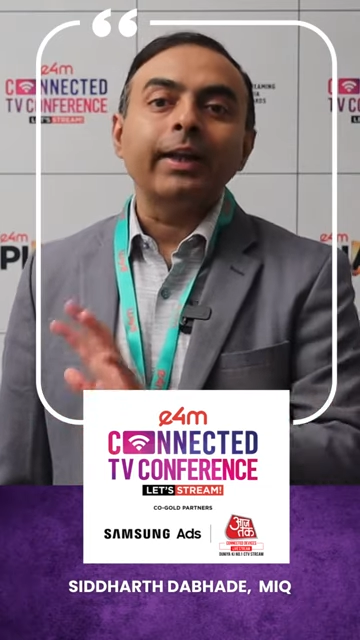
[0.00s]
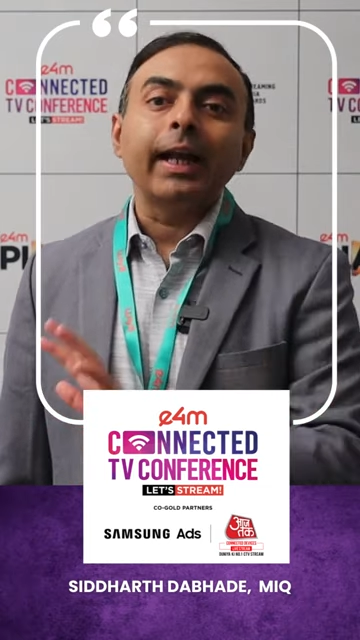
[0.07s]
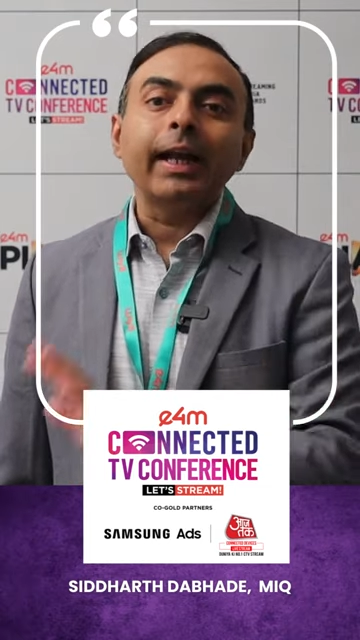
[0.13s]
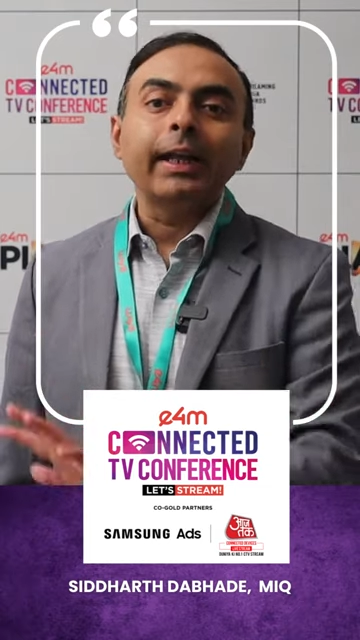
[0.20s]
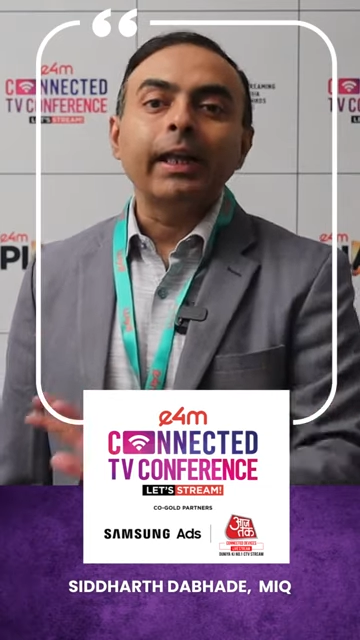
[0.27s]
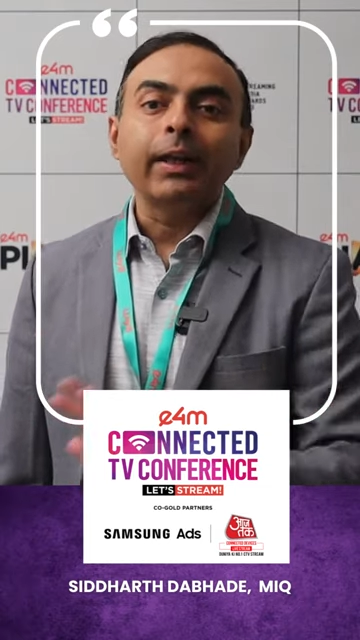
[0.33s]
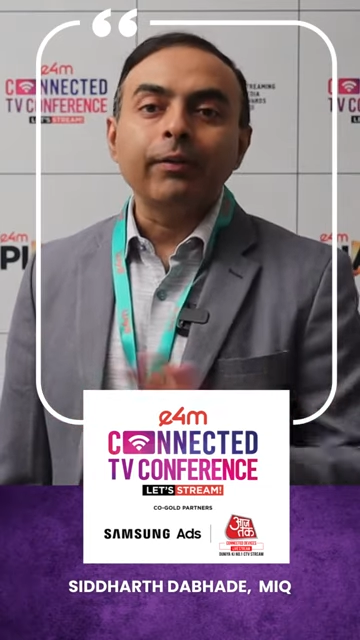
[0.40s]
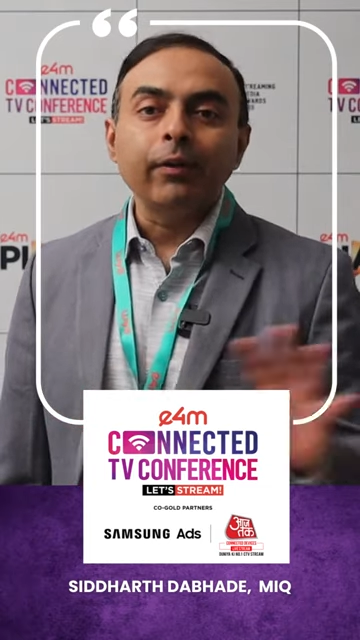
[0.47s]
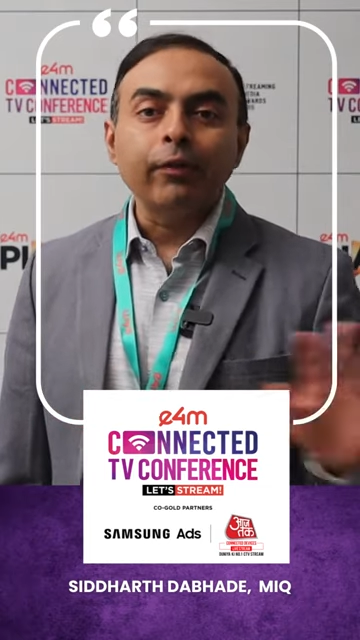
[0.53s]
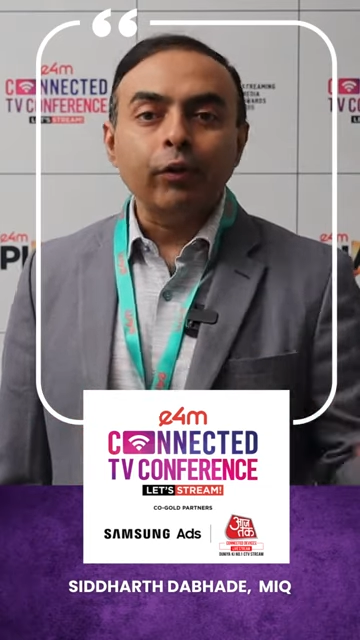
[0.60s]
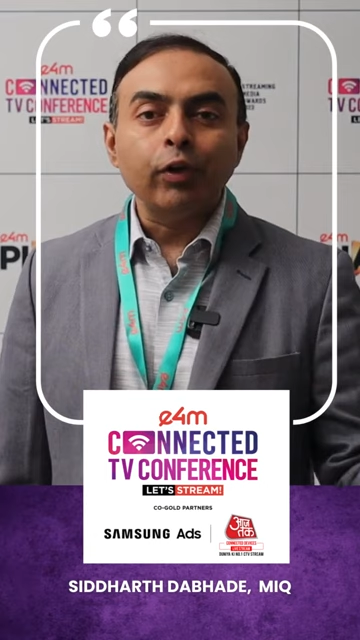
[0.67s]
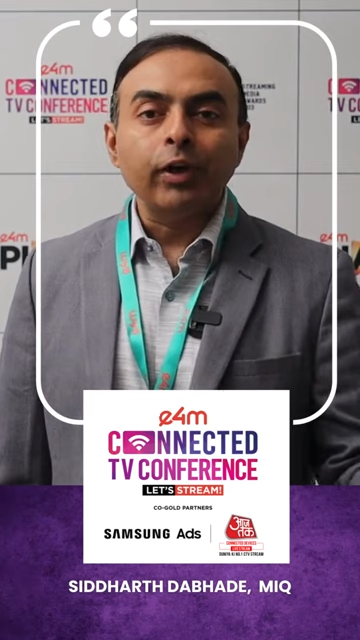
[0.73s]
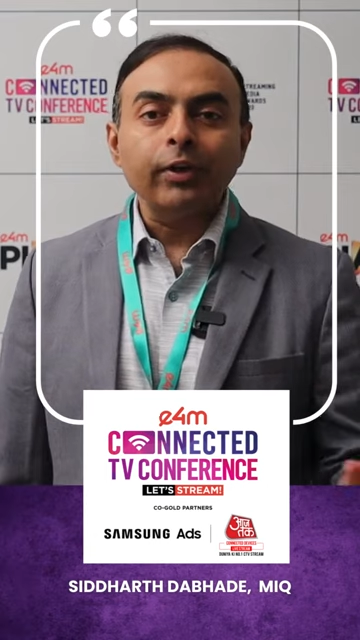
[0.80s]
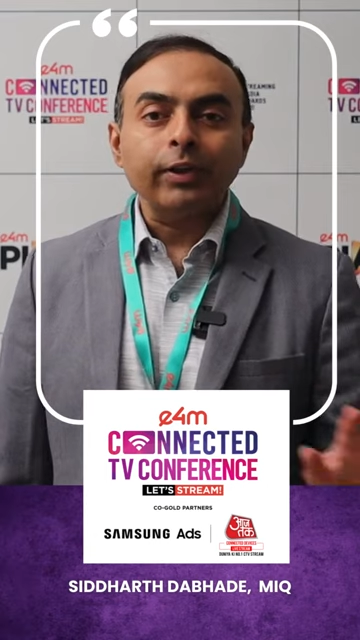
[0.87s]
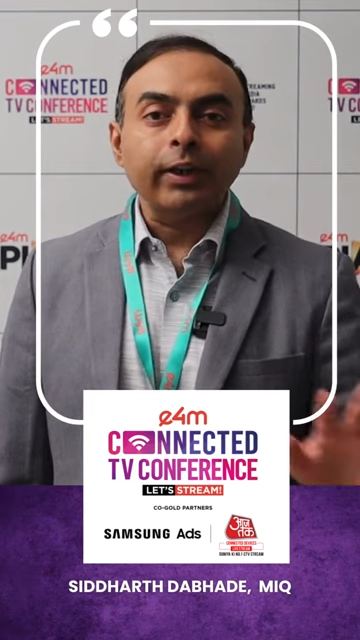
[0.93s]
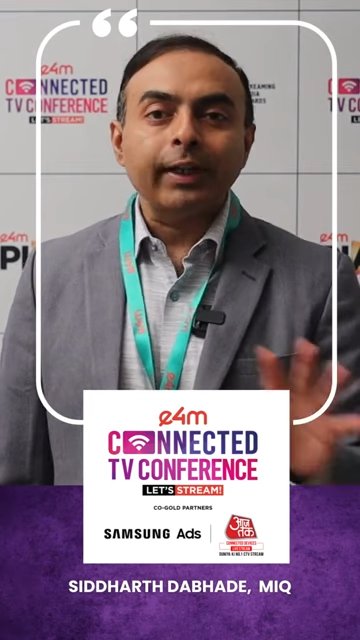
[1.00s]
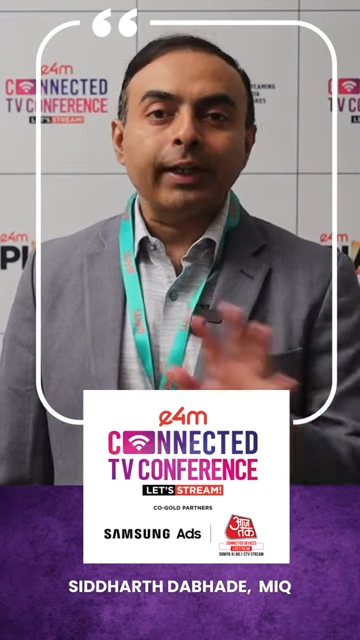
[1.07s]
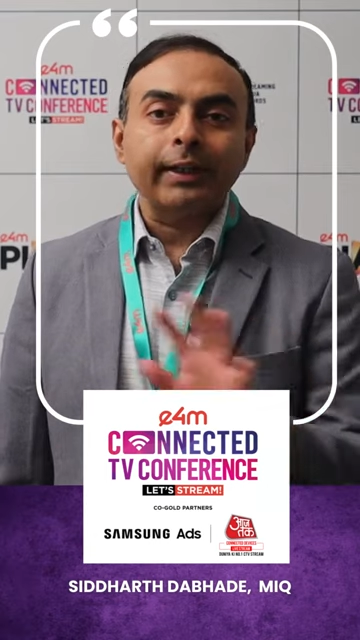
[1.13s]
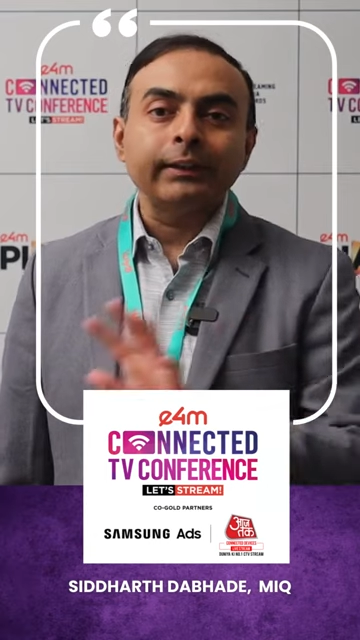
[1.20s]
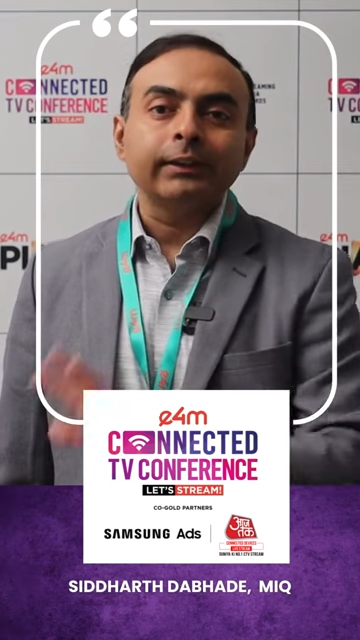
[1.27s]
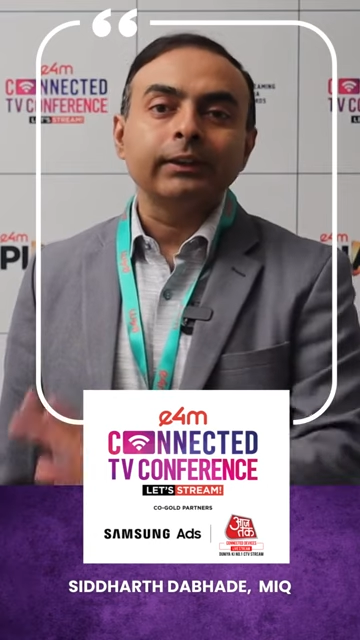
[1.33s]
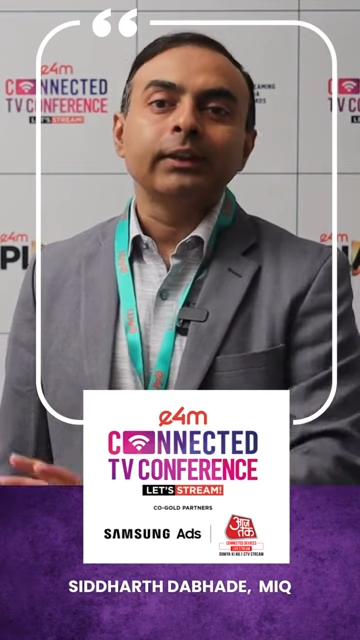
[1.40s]
light TV viewers, and
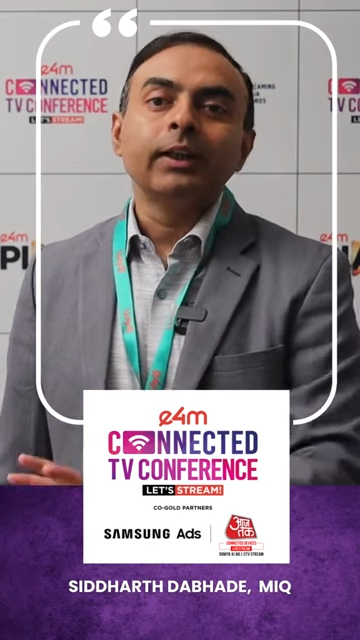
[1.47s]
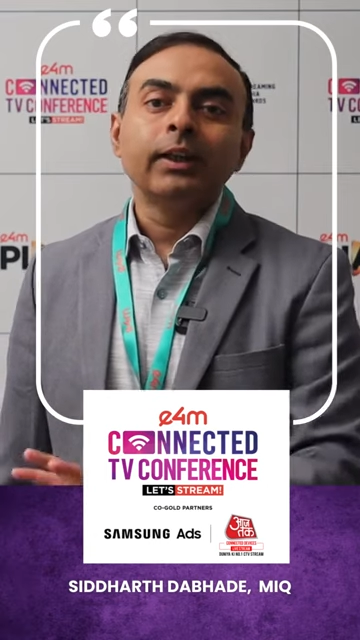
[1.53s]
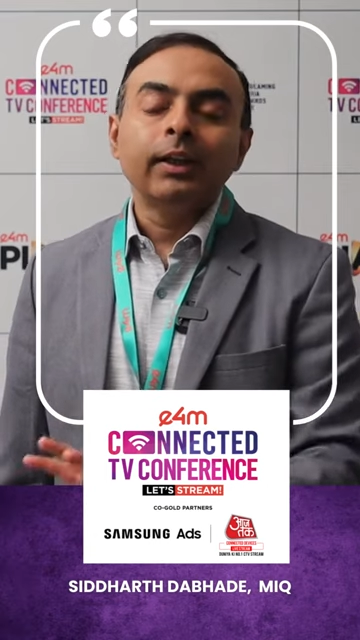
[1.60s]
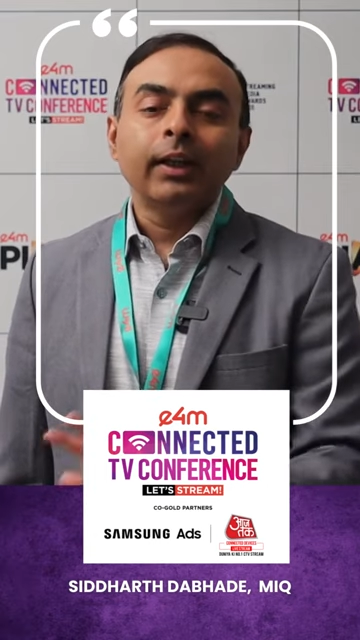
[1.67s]
hence